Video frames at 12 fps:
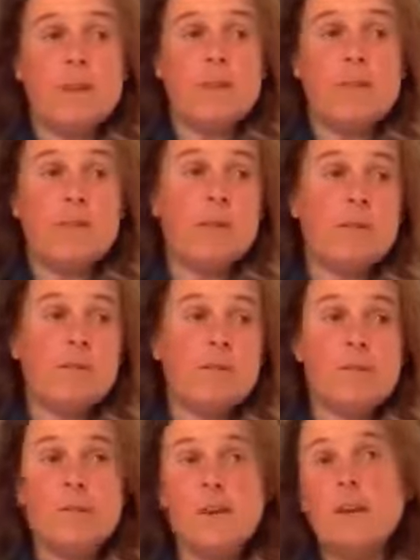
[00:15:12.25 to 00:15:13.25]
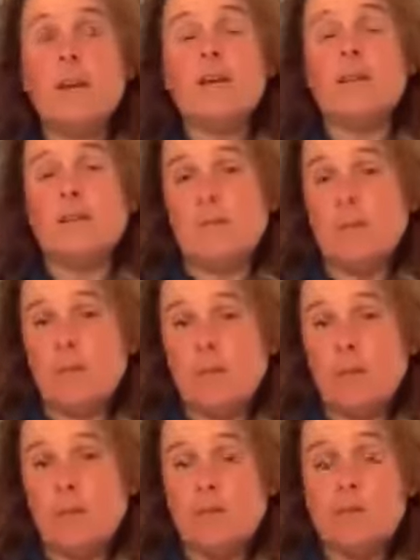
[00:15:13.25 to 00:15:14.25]
at the end of the day and at the
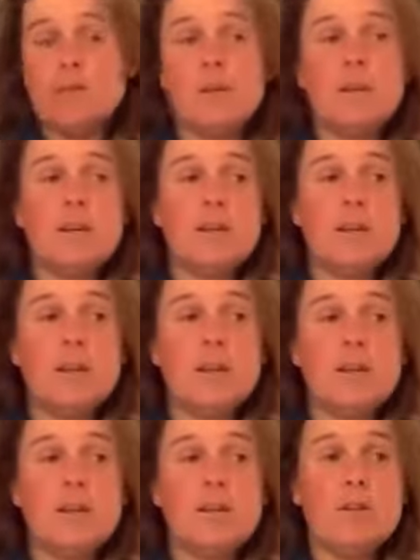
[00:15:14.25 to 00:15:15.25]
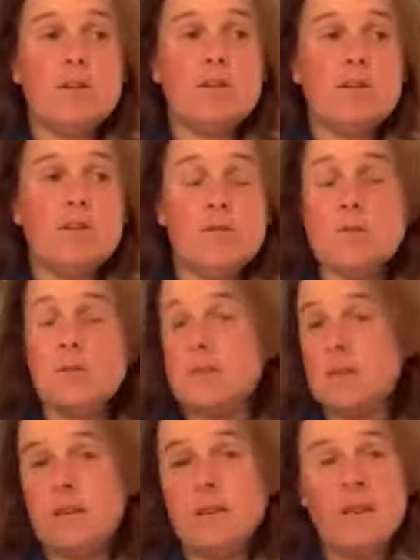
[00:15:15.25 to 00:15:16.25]
beginning of the day and and
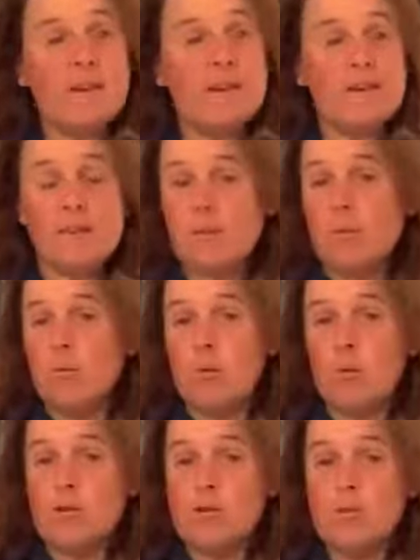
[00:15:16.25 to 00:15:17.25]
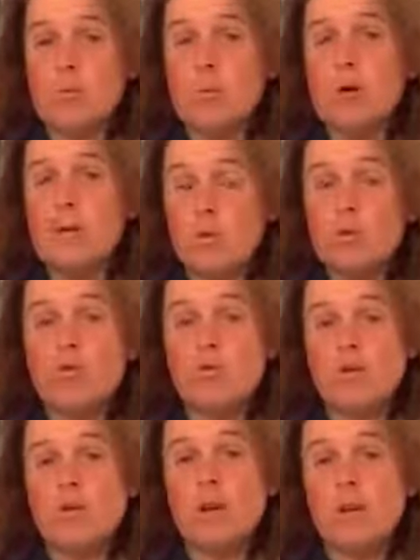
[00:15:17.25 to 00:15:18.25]
obviously anything that works on my core
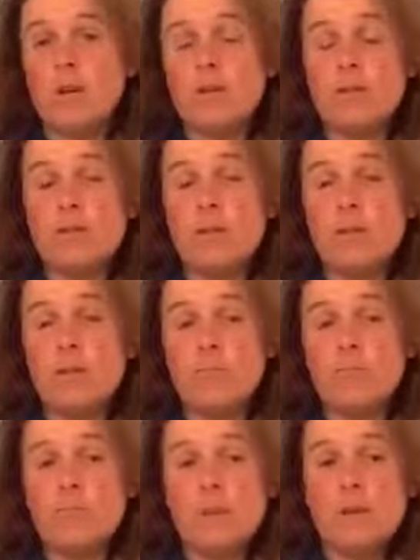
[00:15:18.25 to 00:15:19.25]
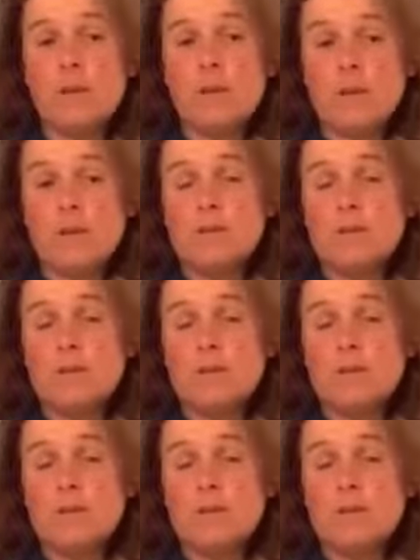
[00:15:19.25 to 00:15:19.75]
strength um, yeah. yeah.